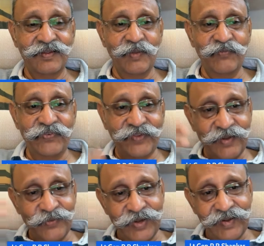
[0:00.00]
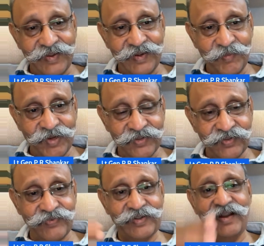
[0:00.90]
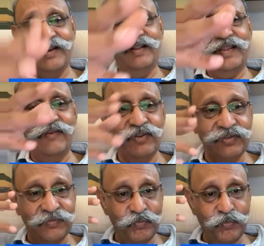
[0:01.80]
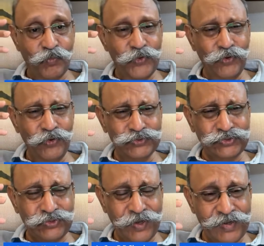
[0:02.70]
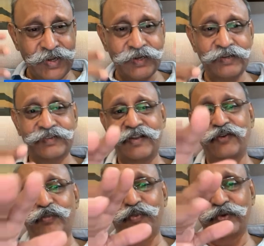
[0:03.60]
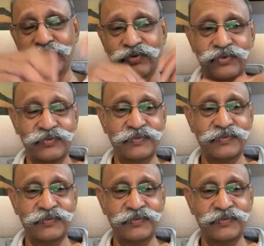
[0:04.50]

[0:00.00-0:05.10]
Some 15-20 kilometers of a tunnel, they have to, huge 3 tunnels they have to put through.